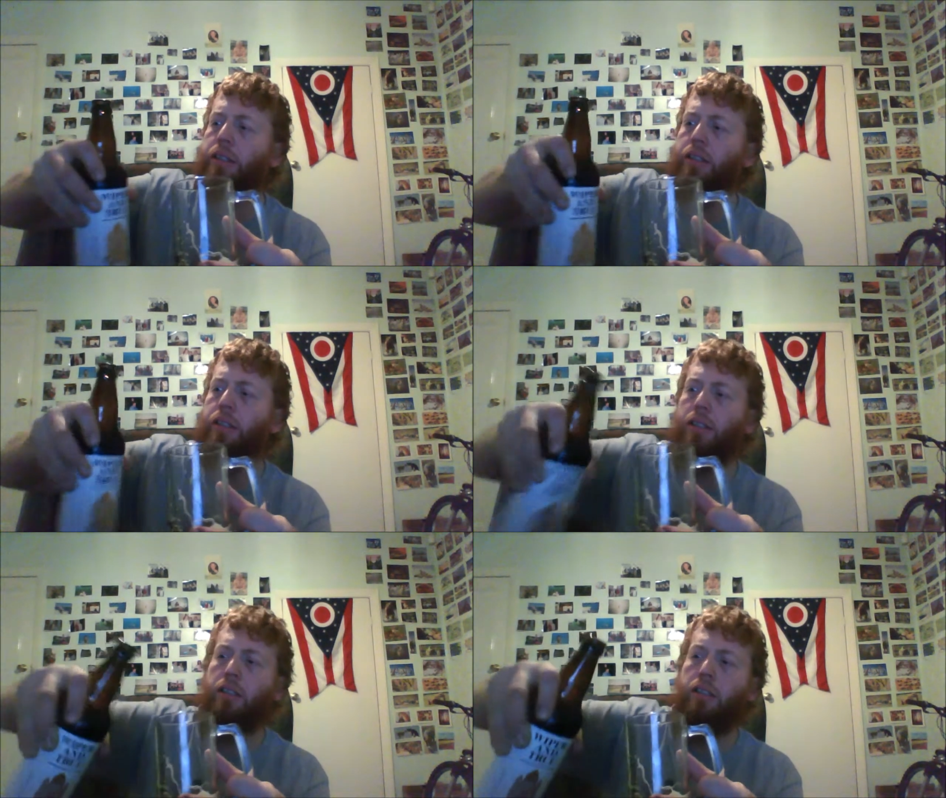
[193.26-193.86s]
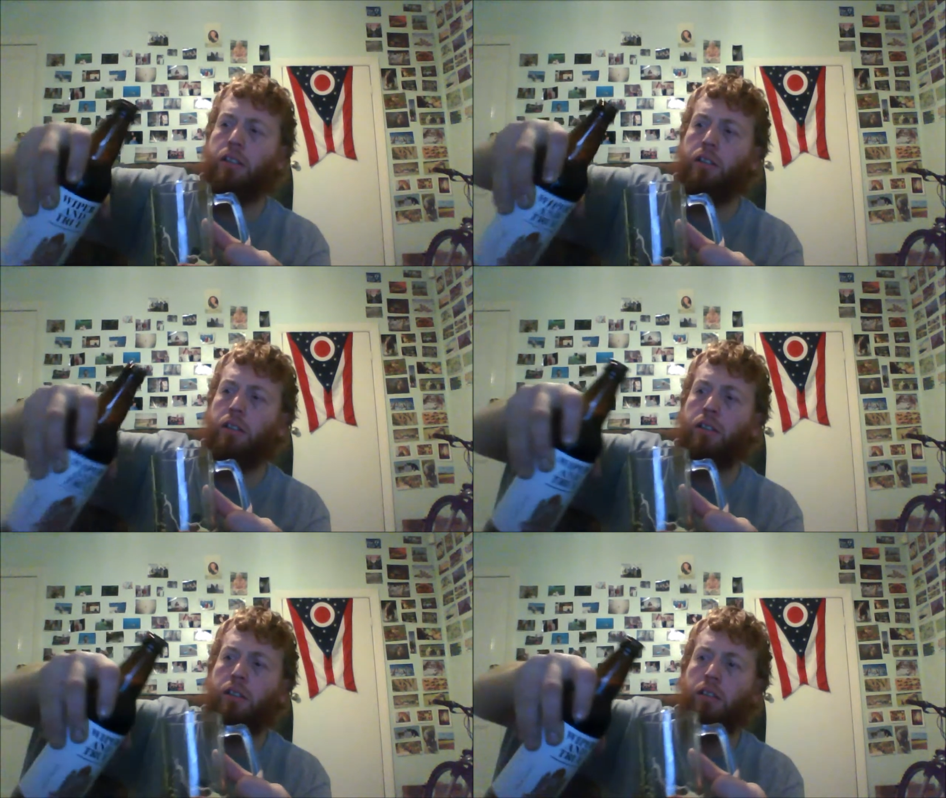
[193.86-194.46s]

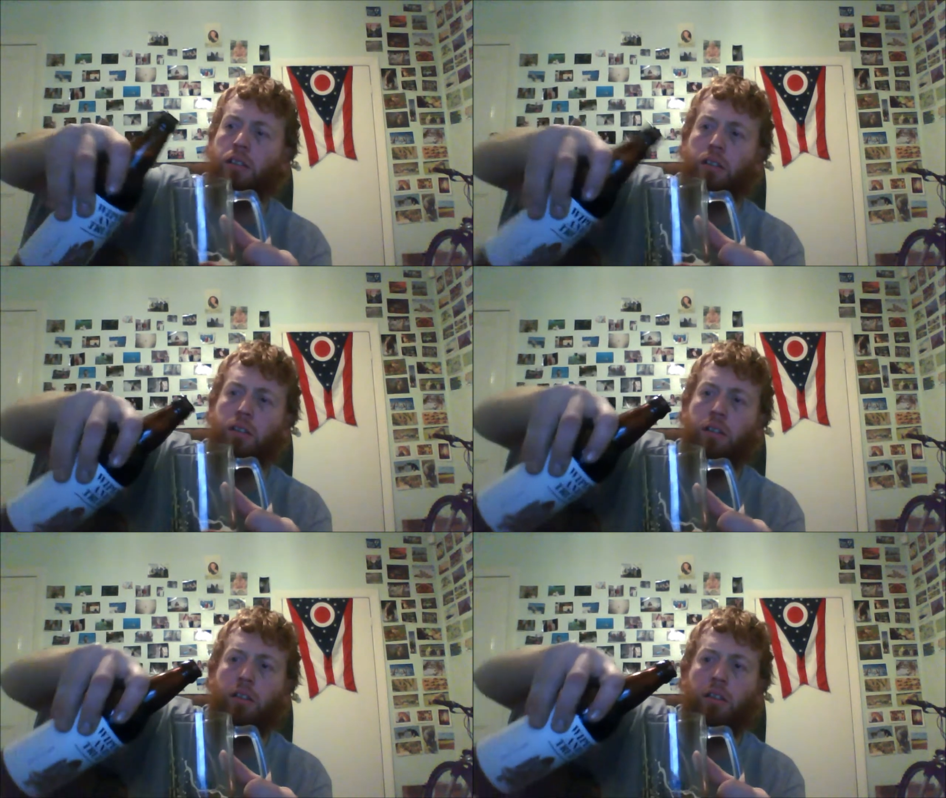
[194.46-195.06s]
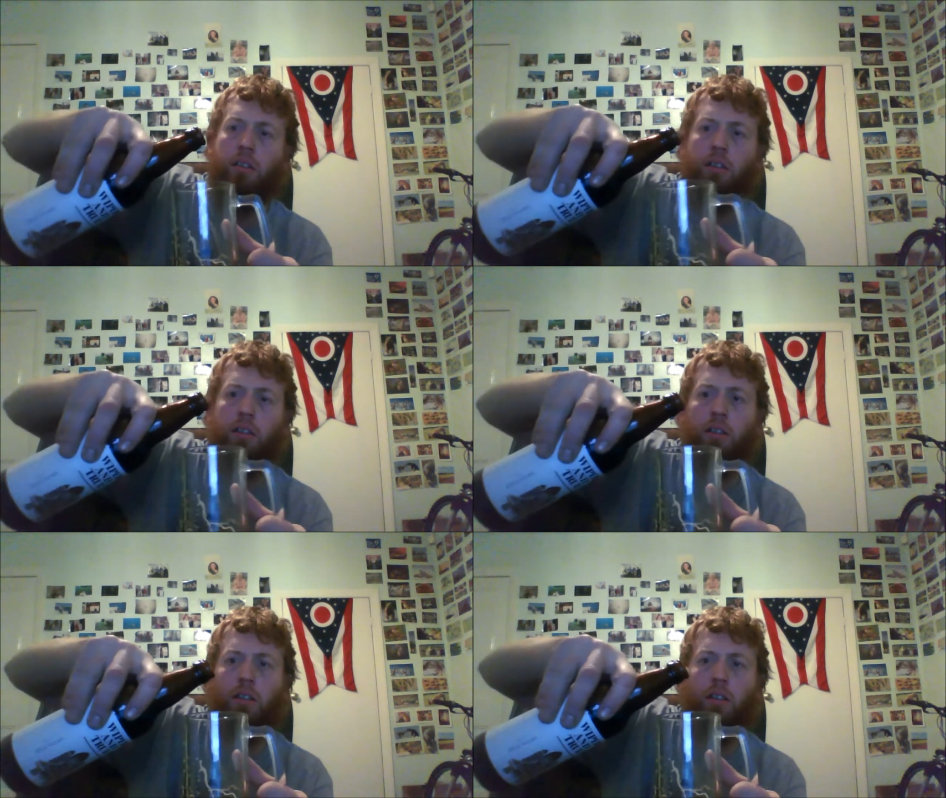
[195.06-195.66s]

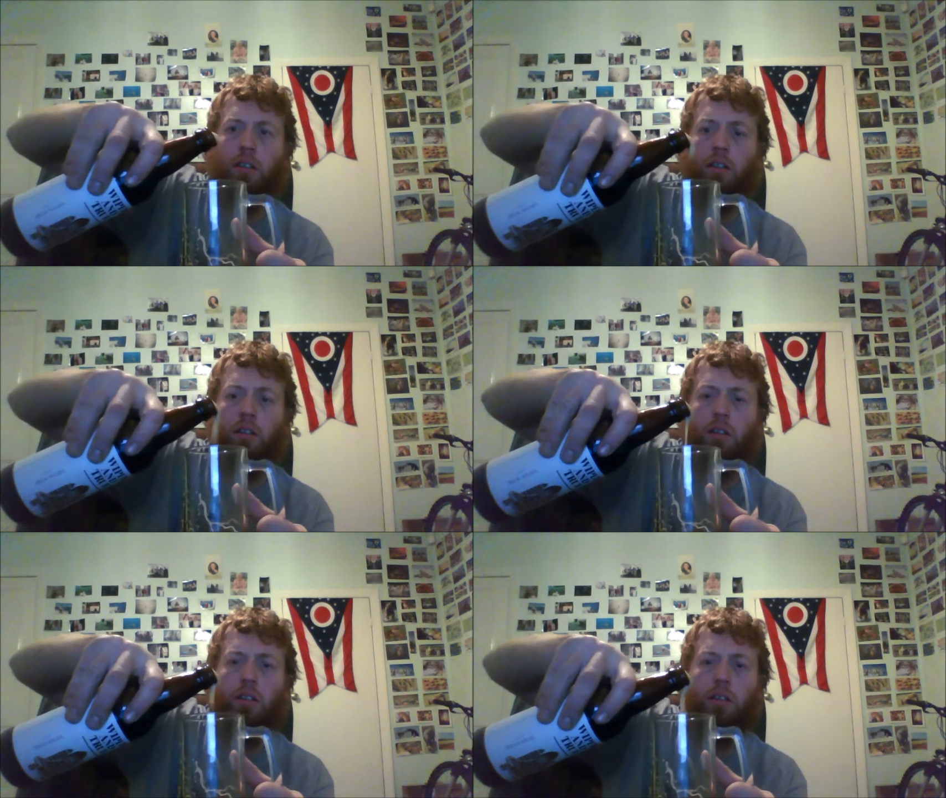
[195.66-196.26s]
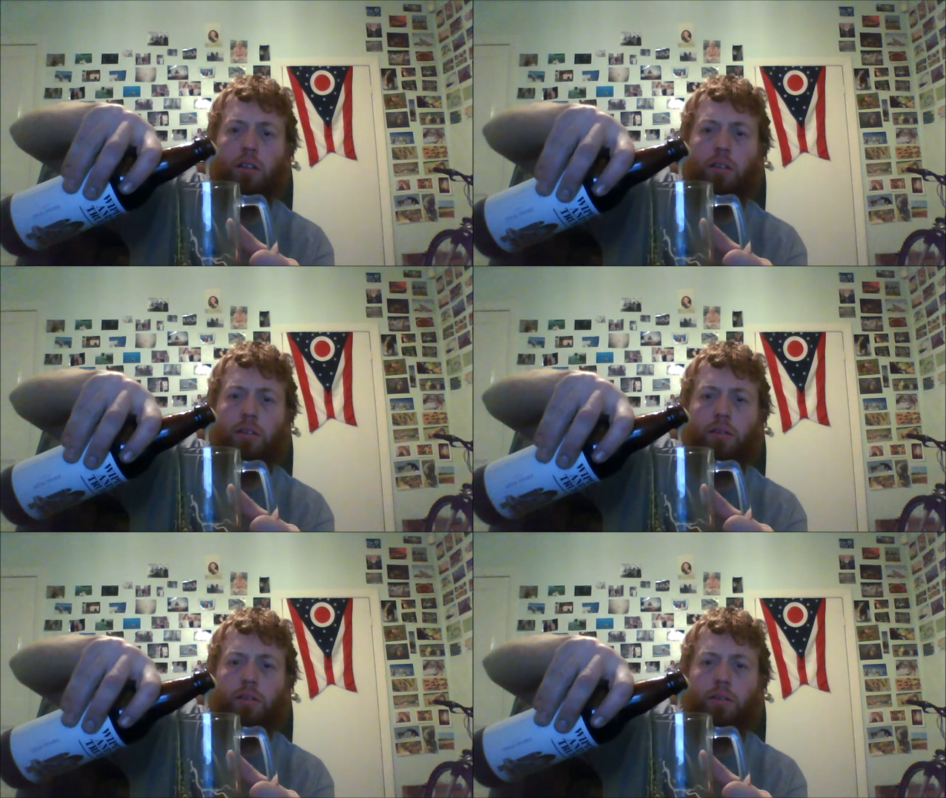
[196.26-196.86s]

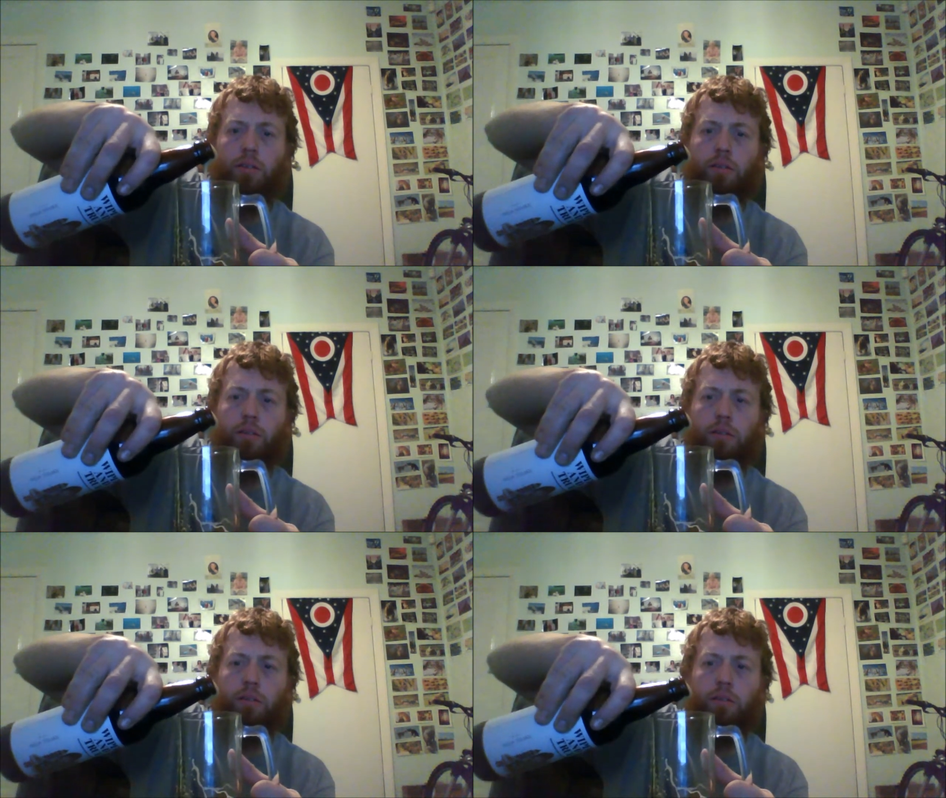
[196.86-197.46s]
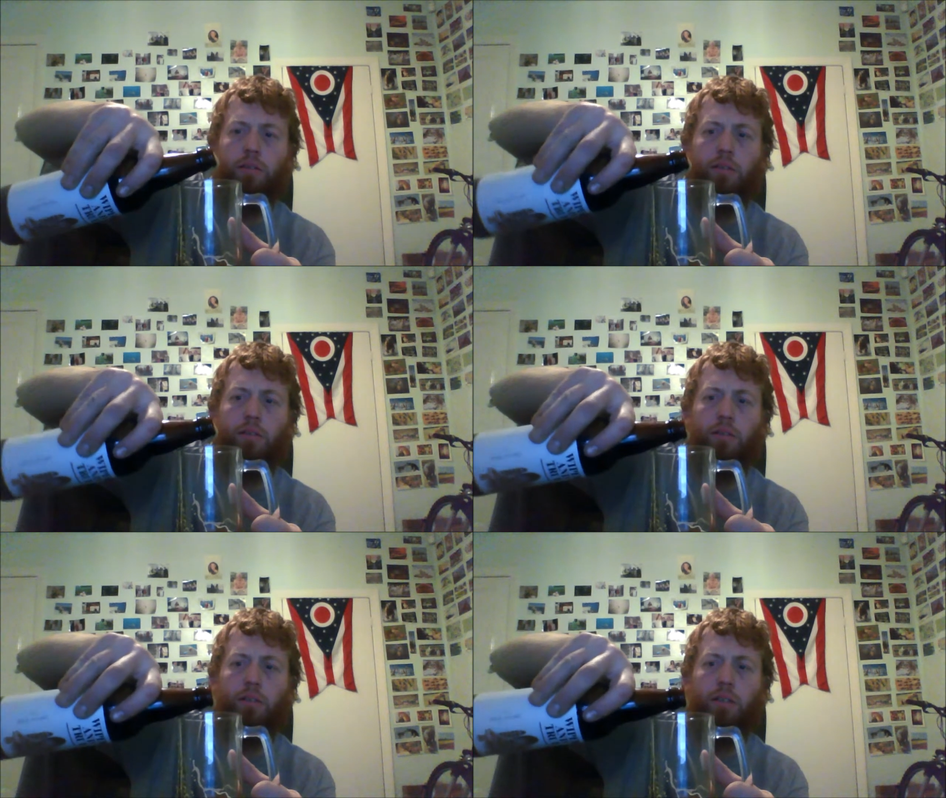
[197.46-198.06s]
Nothing is said.